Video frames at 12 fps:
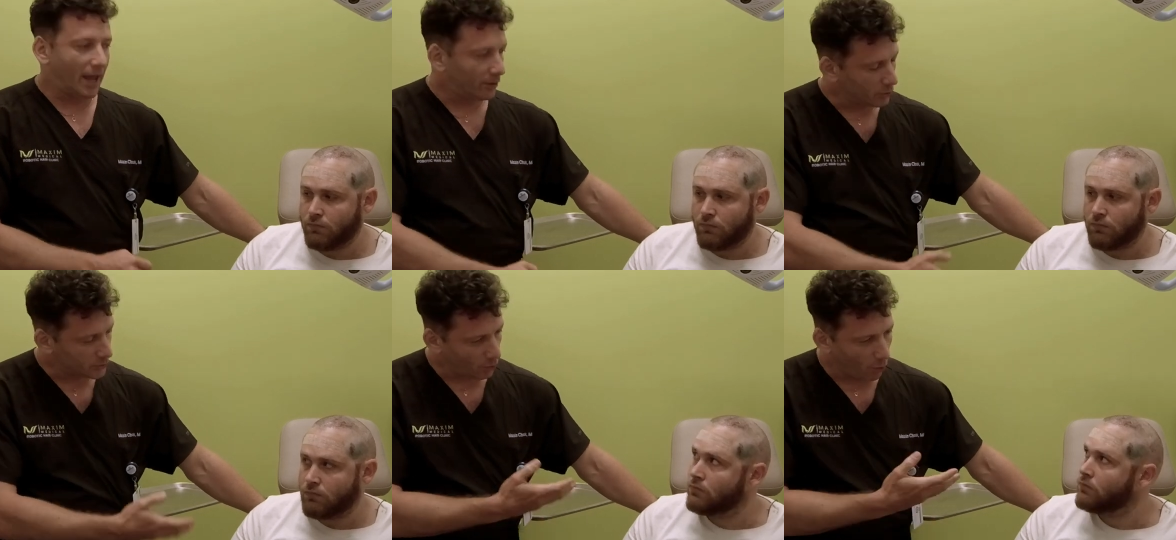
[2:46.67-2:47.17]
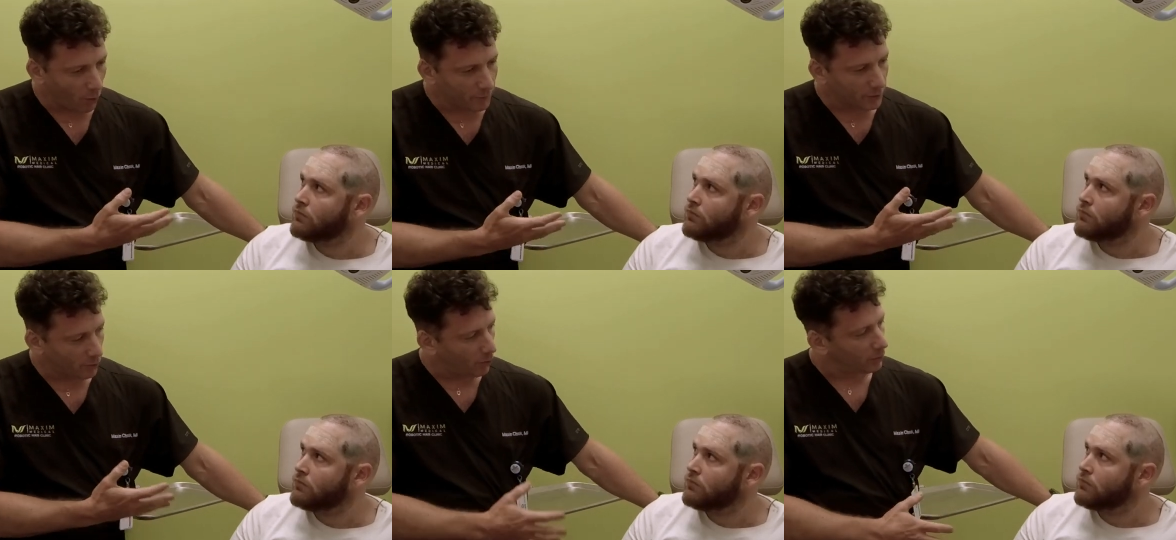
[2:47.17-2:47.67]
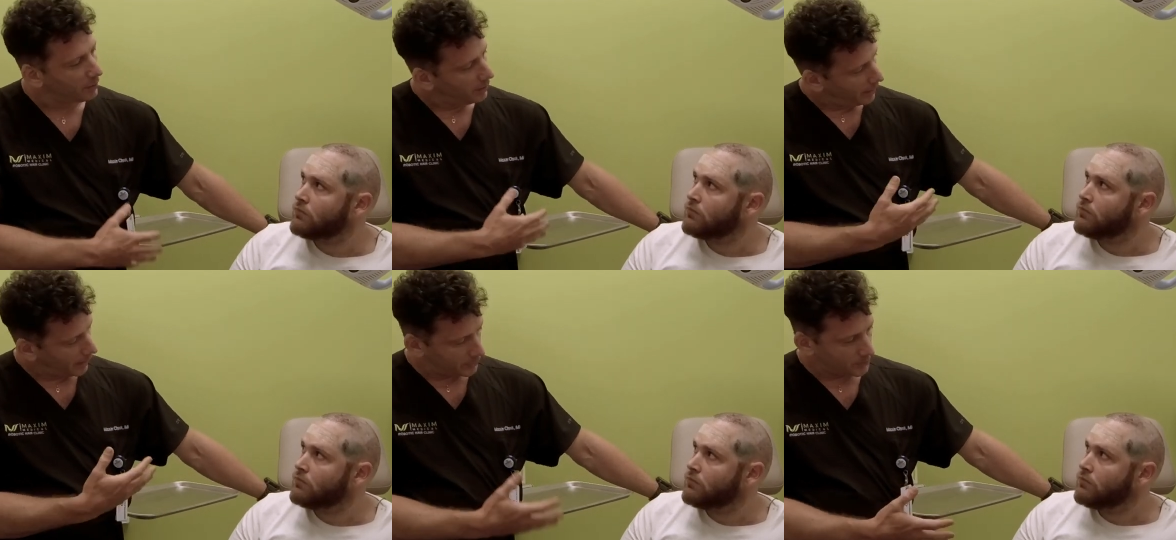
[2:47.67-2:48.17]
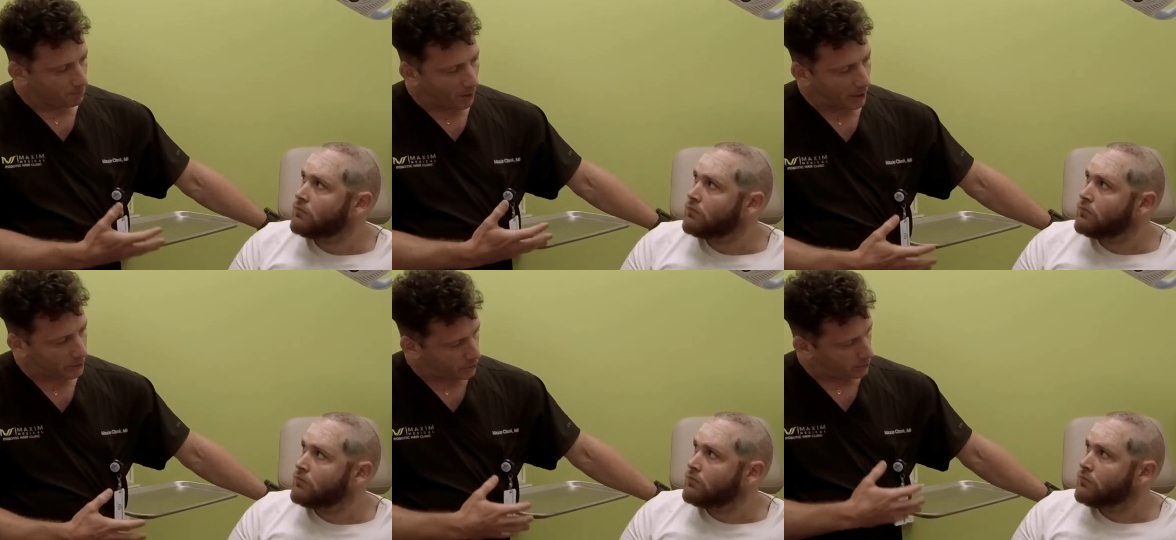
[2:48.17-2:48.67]
Speaker 1: And so overall, it's
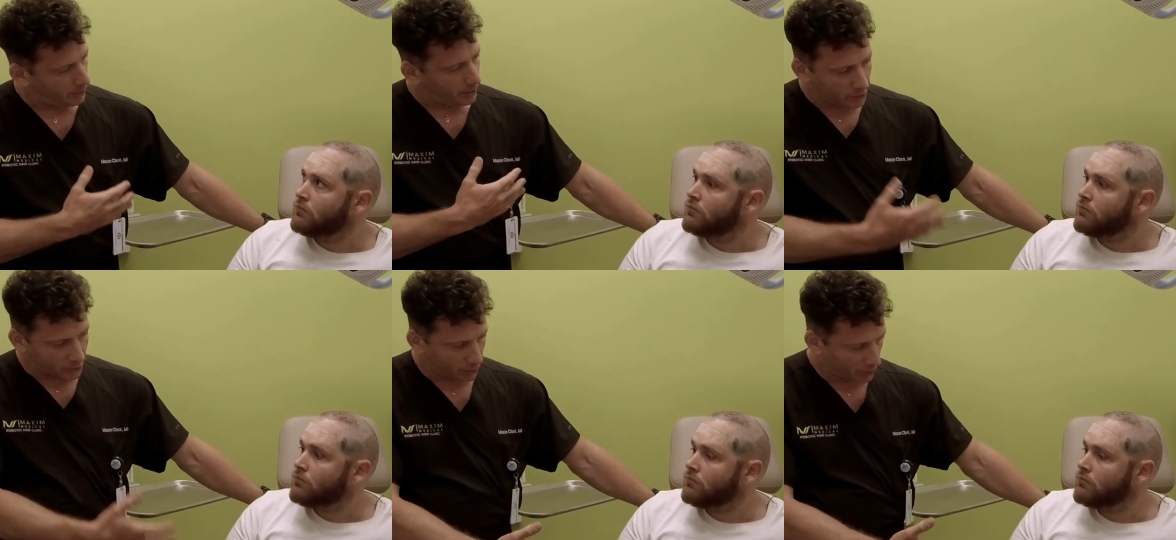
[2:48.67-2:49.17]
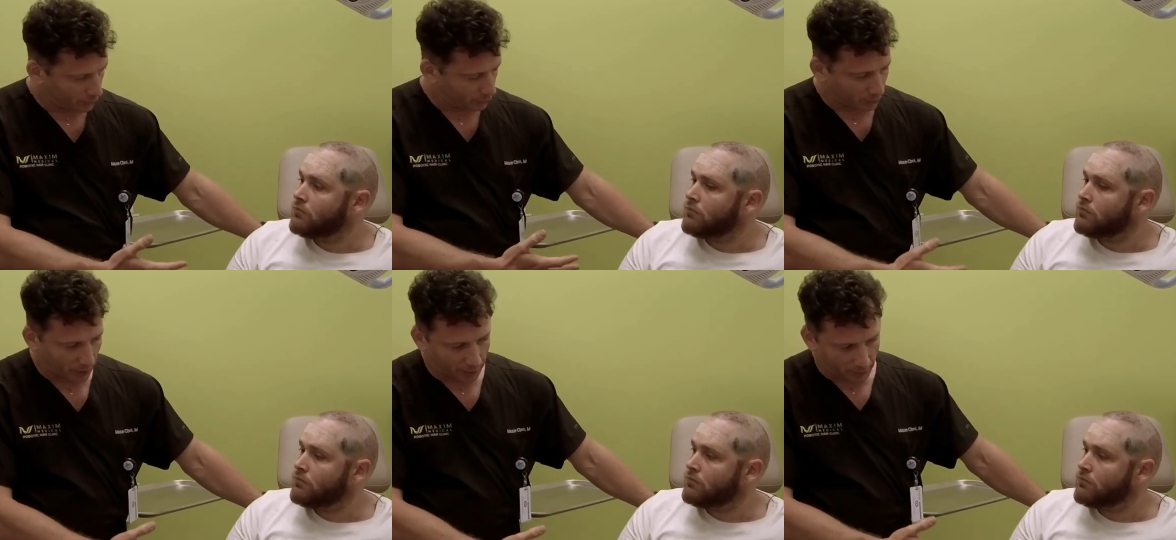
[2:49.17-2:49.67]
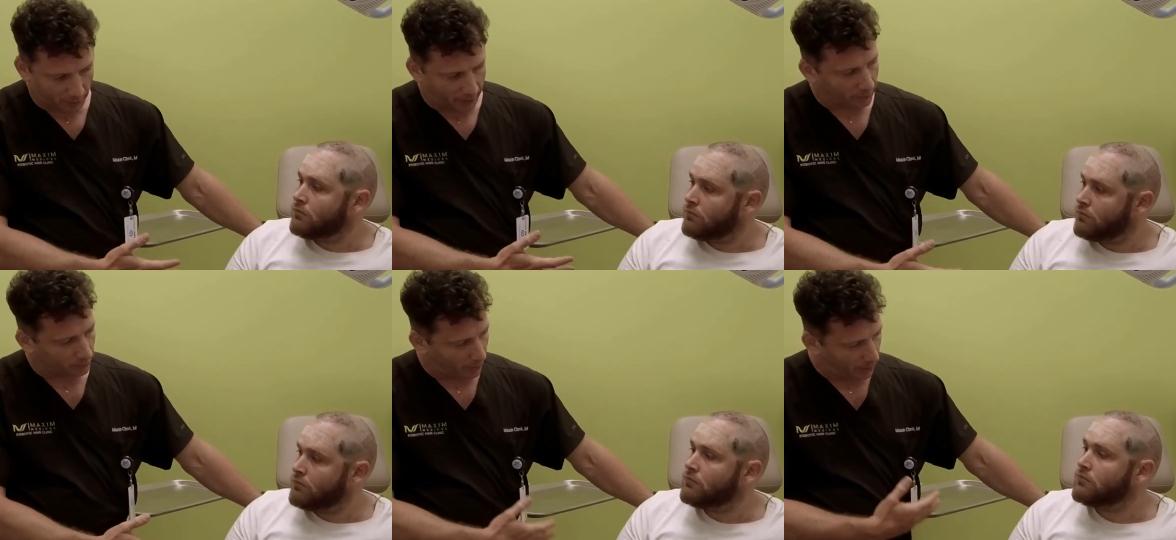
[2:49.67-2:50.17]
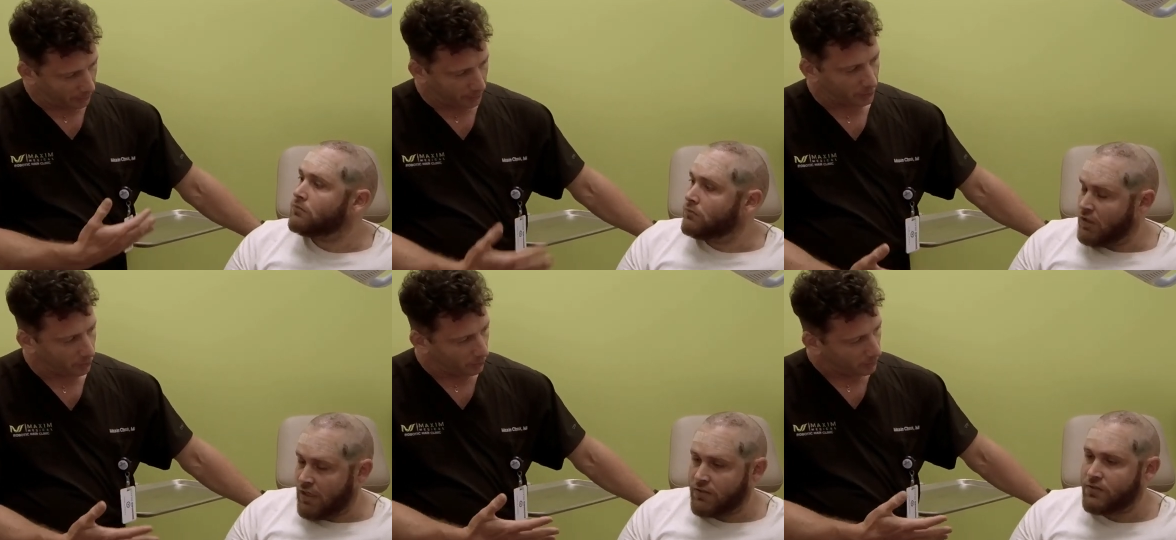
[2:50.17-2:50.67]
much easier to tolerate,
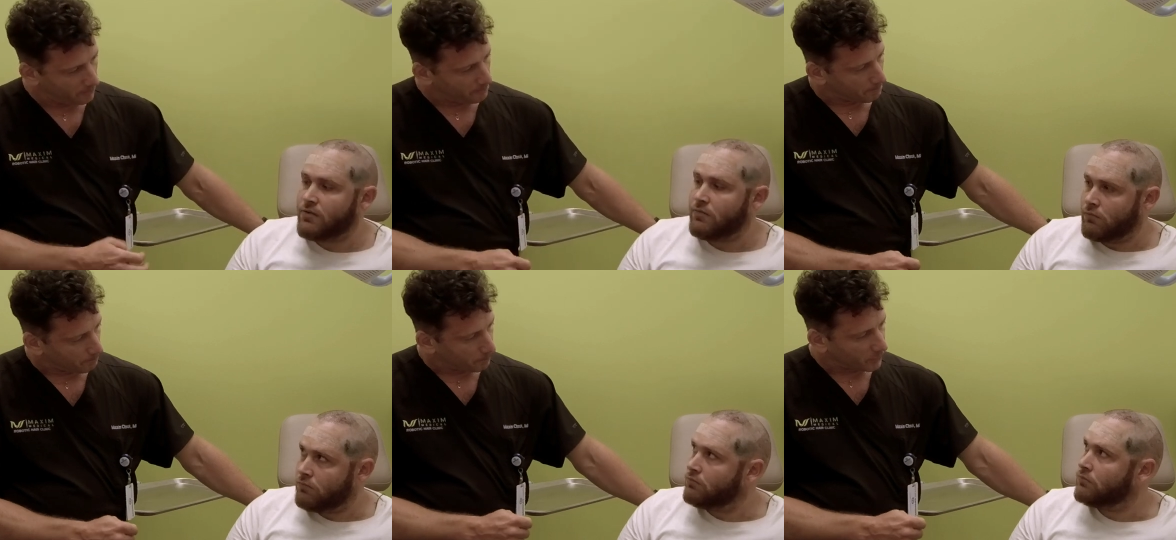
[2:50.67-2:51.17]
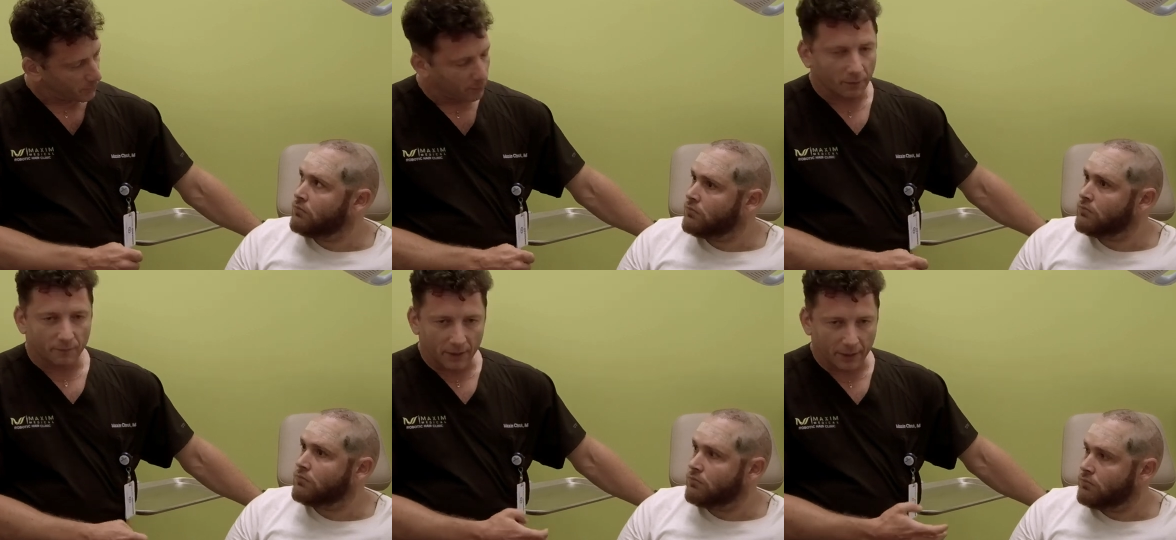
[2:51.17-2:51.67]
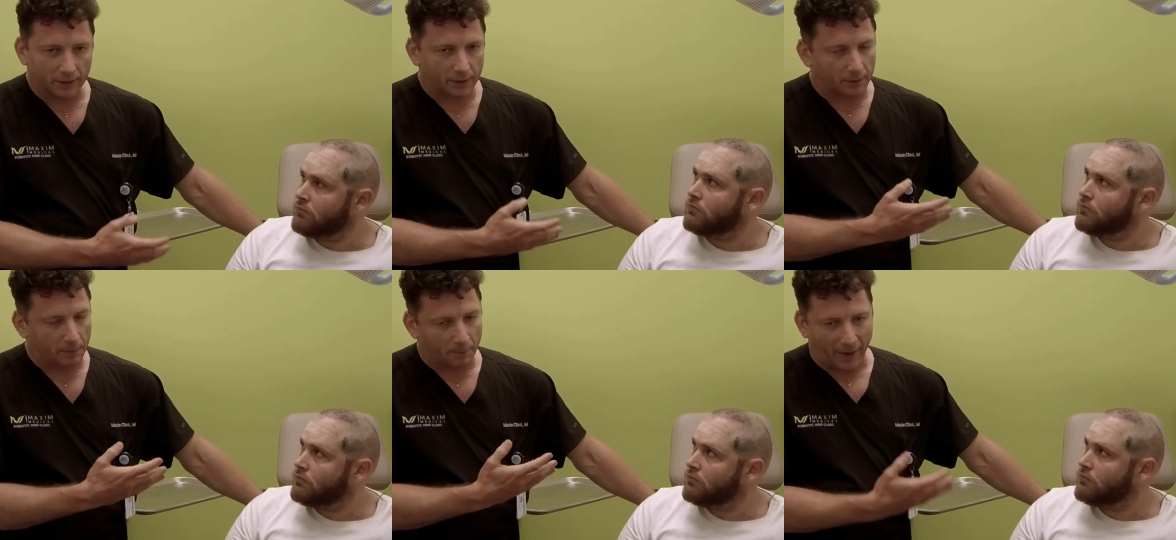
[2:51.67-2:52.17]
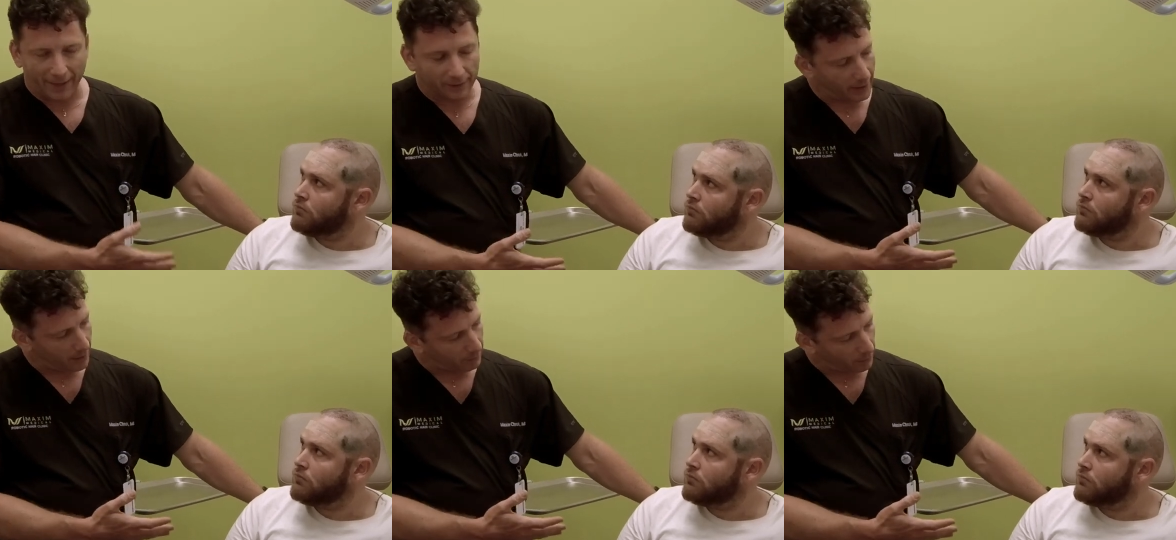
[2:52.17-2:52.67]
right? yes. the, the, the,
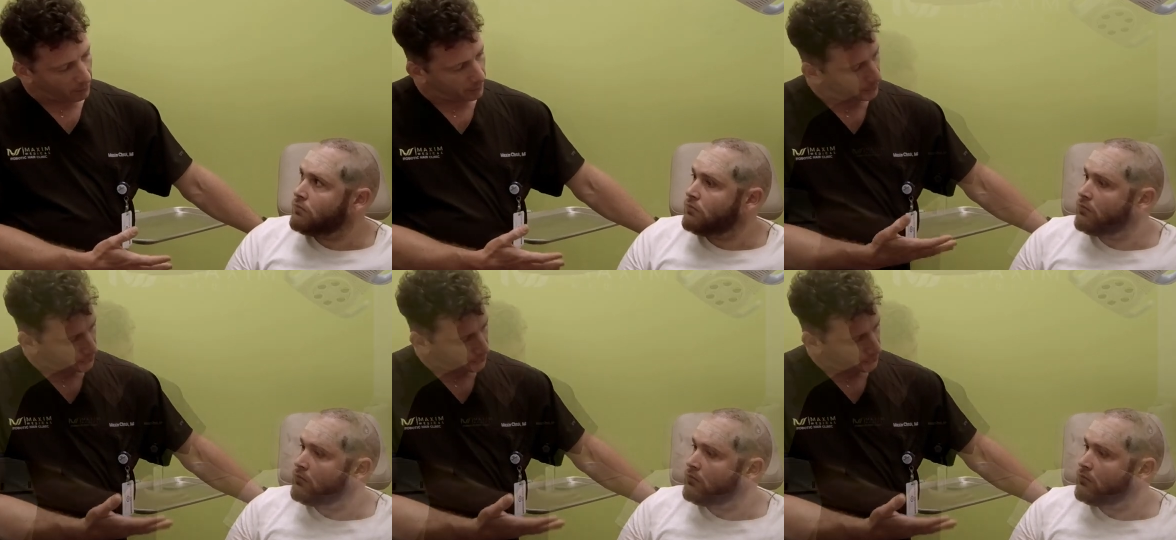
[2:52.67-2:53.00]
pain level